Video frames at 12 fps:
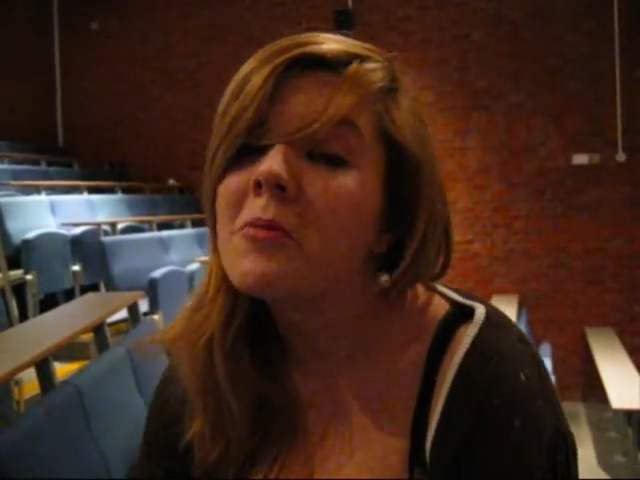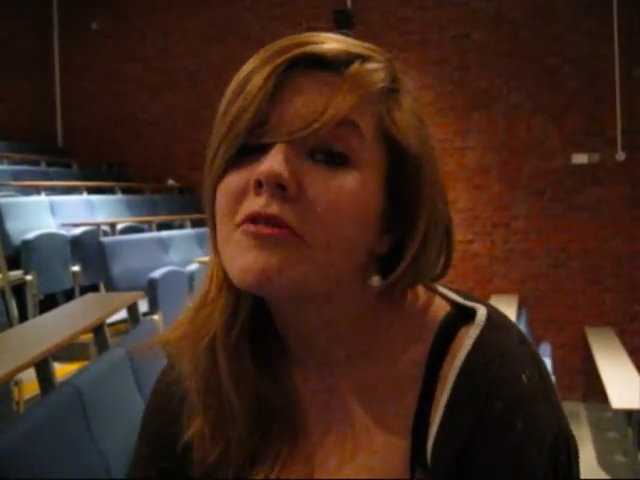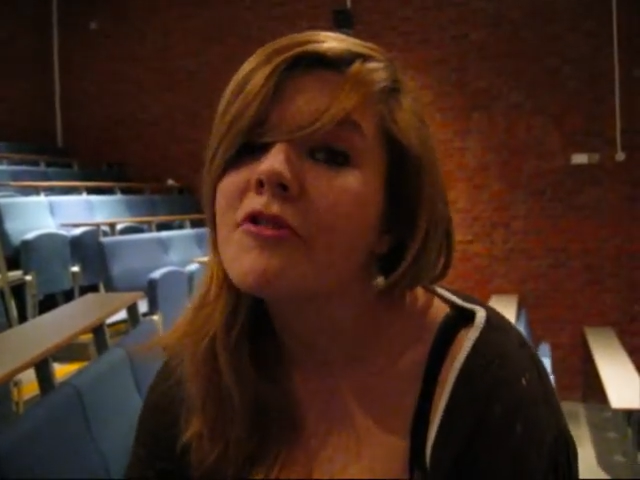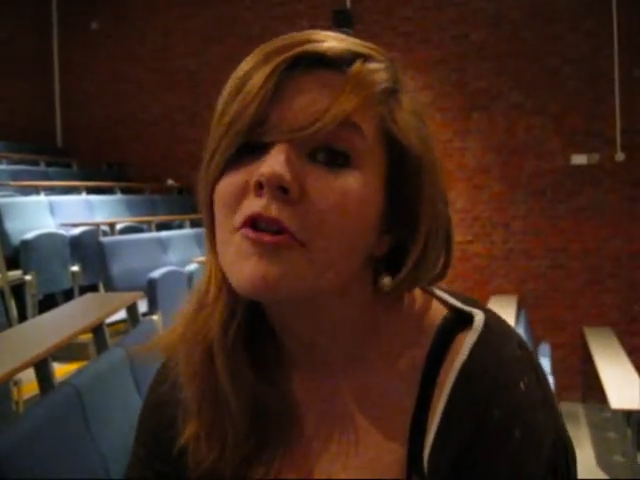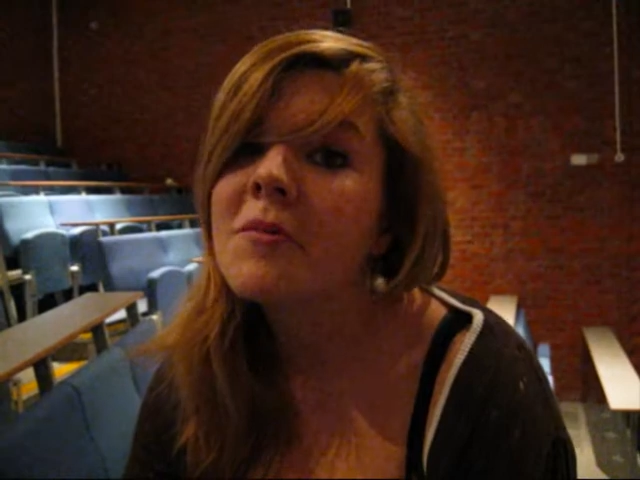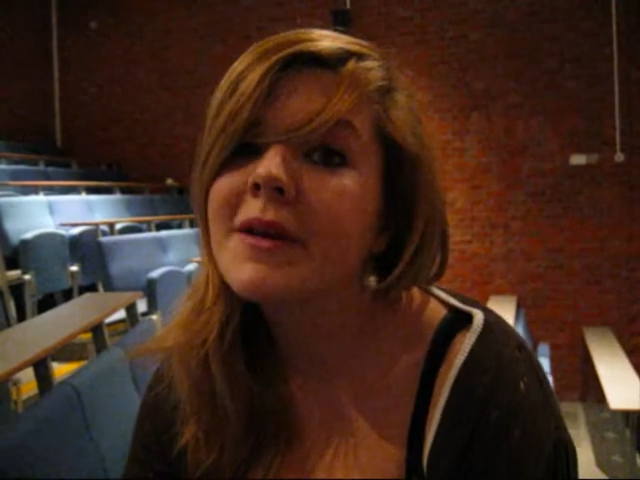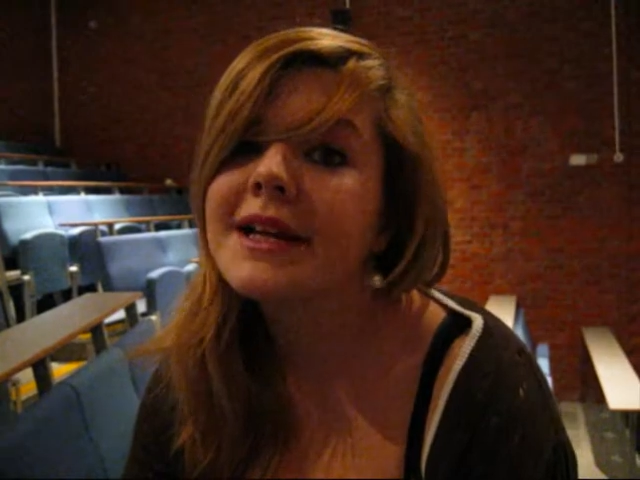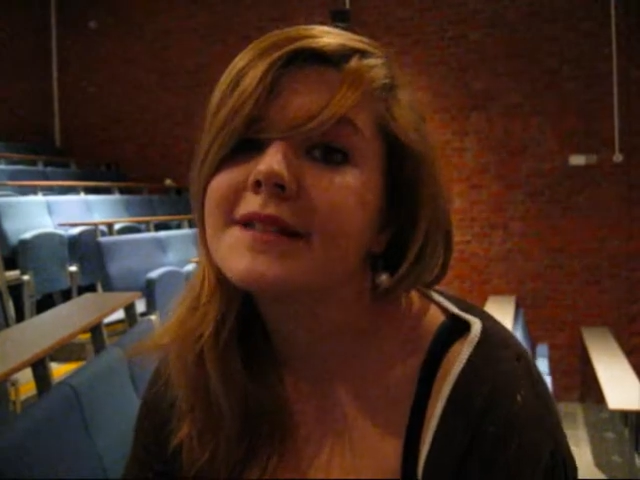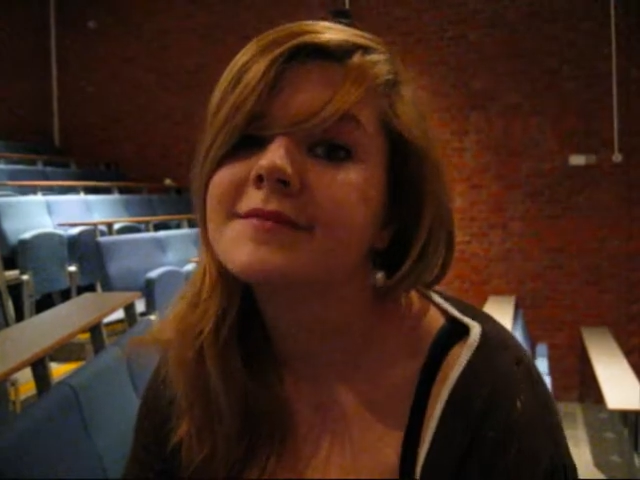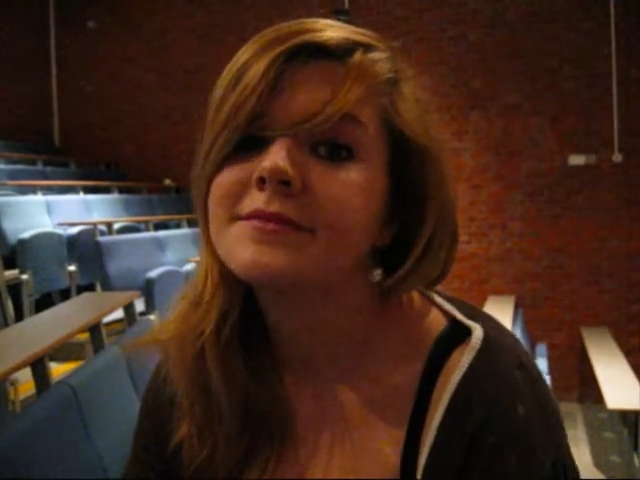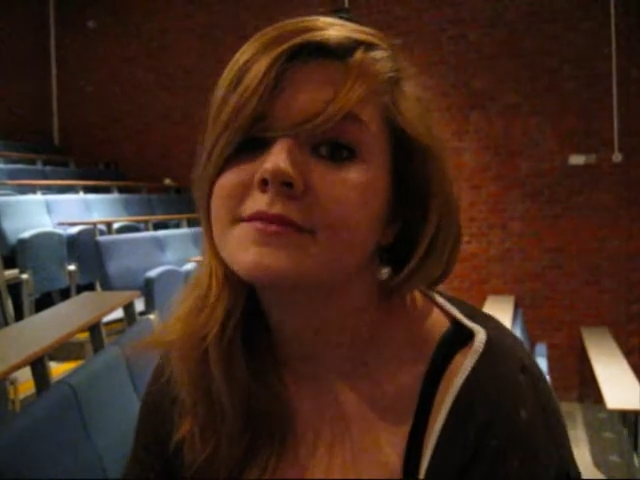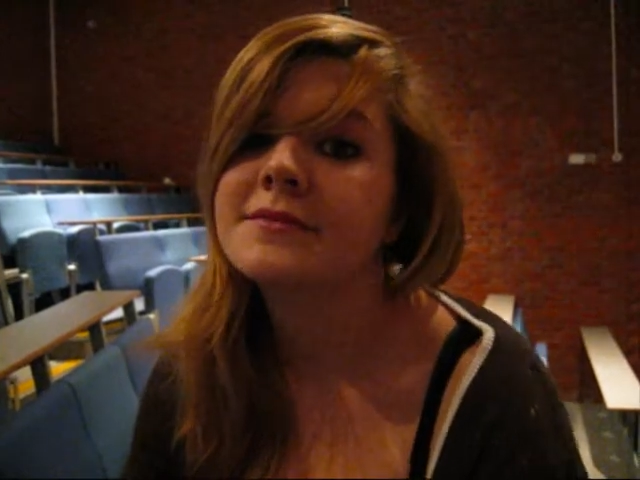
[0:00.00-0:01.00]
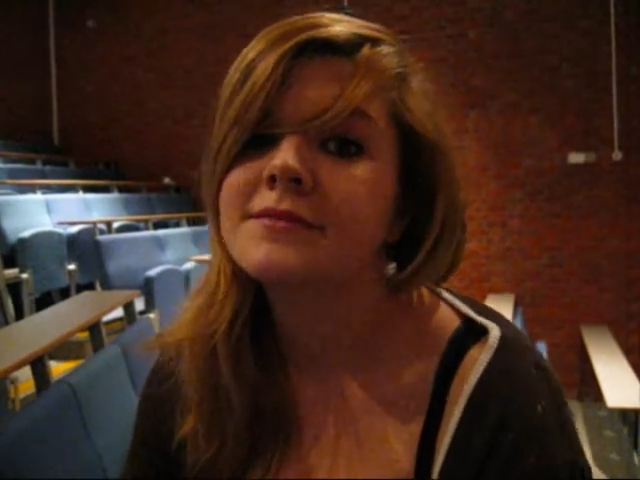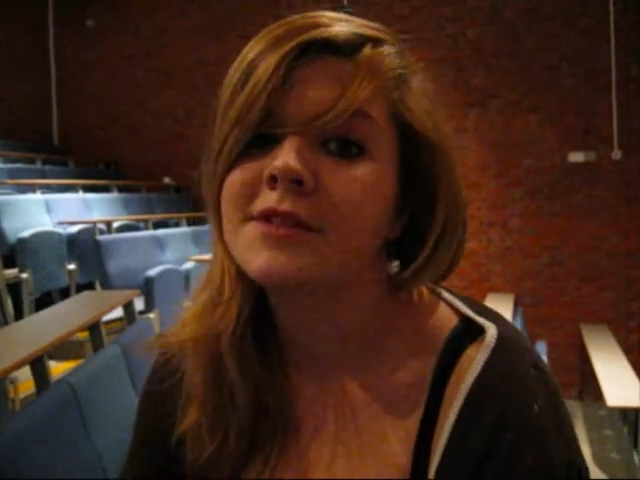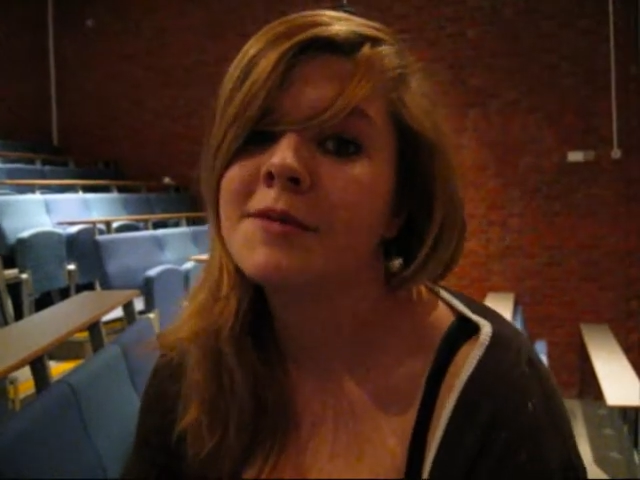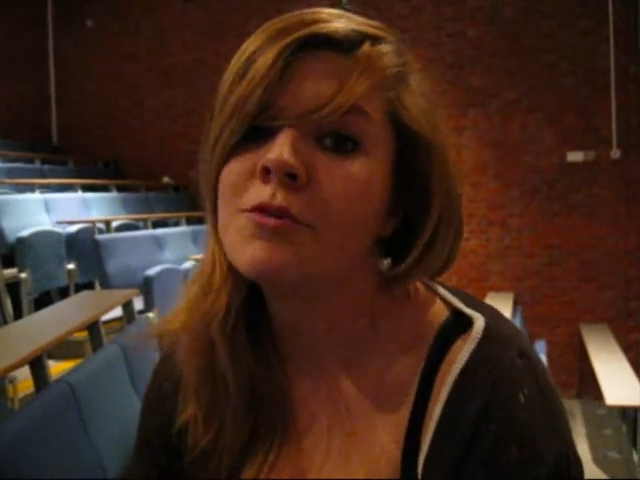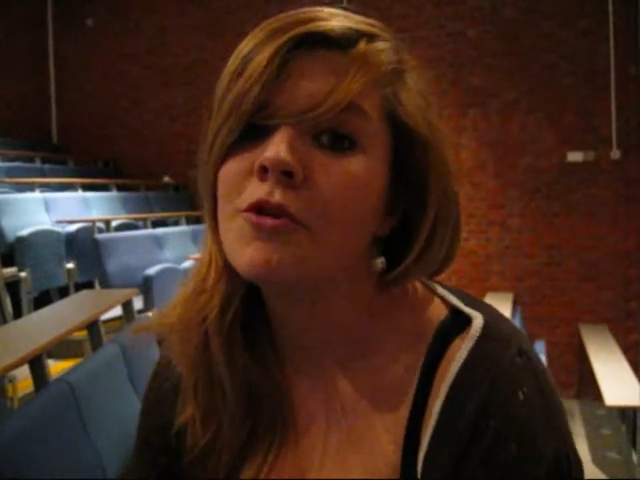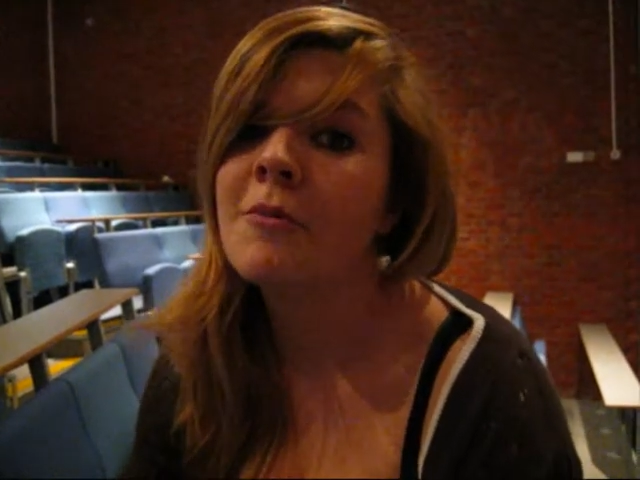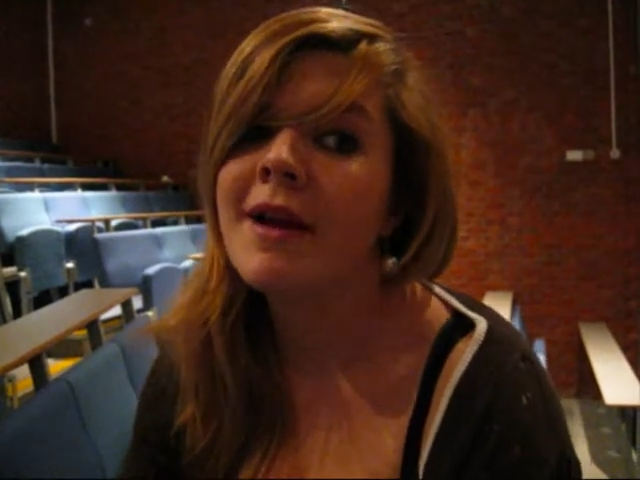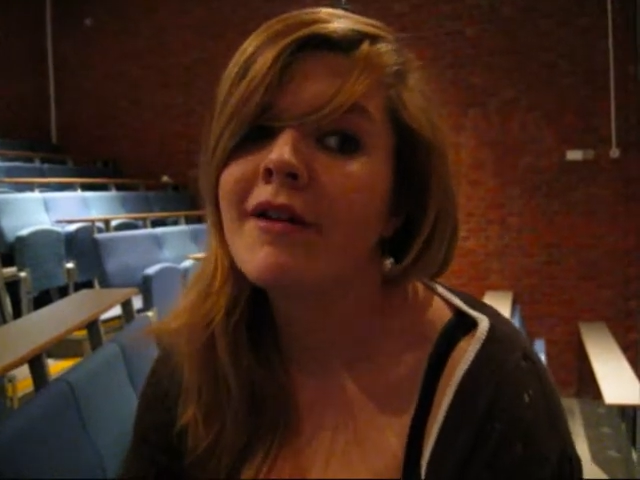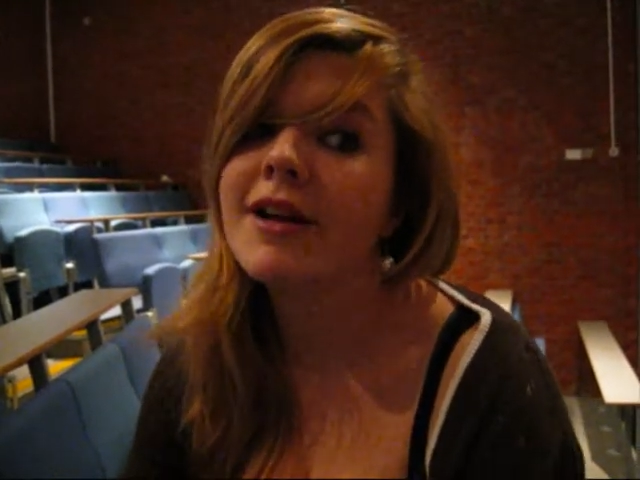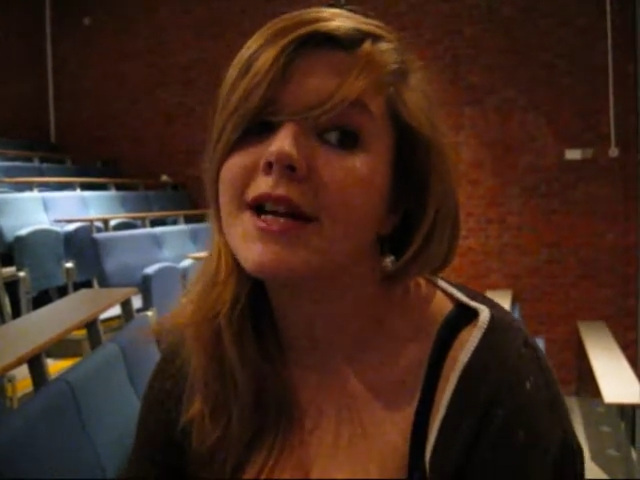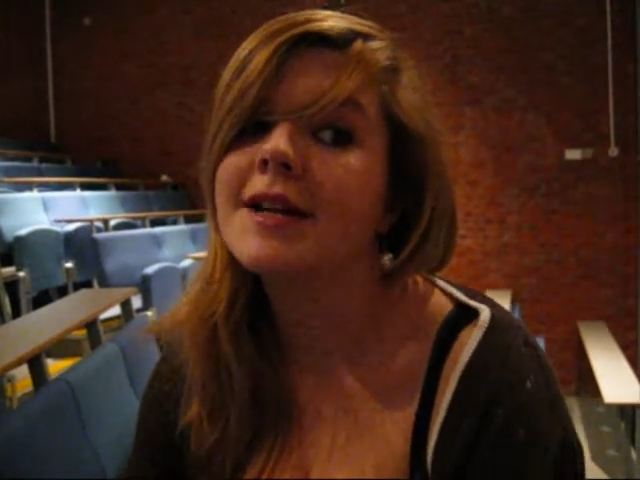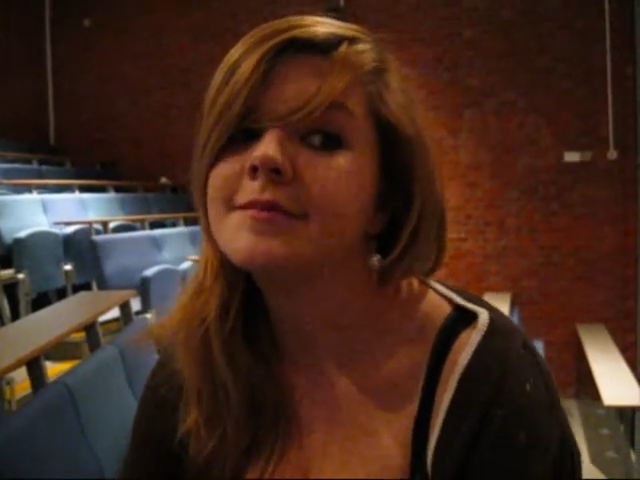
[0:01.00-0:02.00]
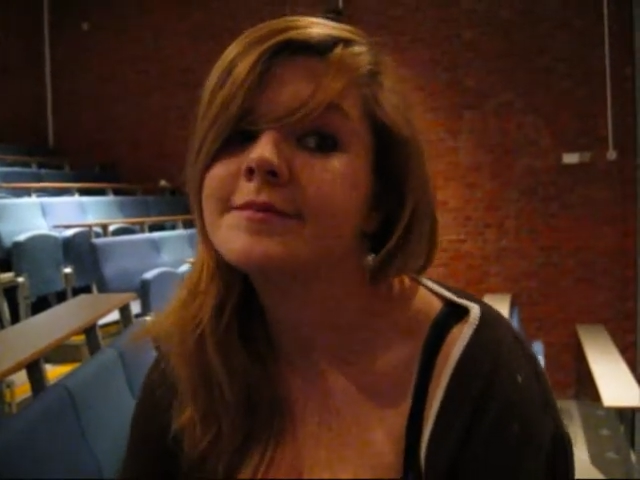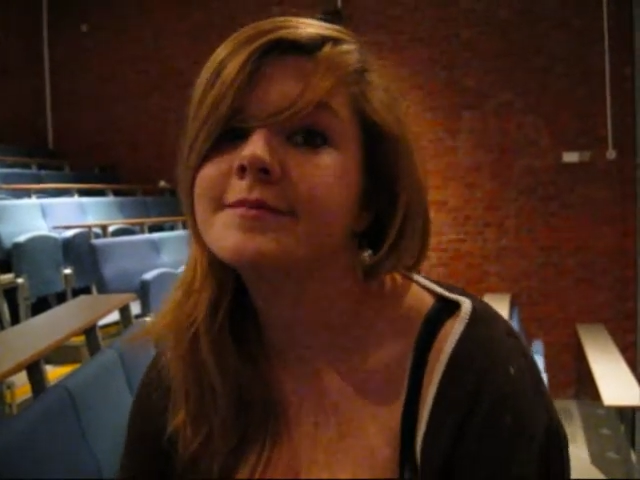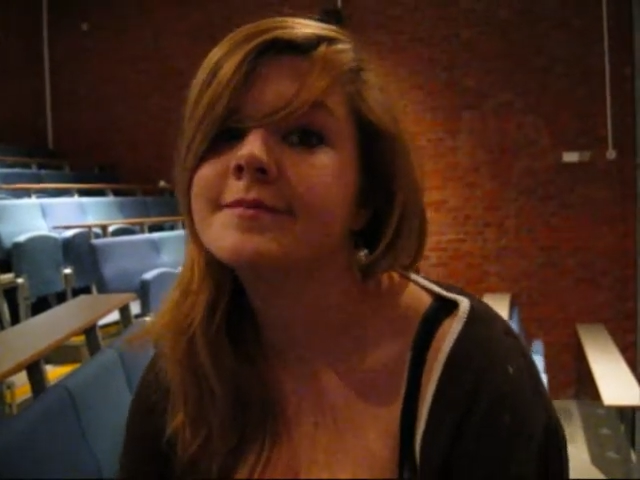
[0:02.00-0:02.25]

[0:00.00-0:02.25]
performing, the more the merrier.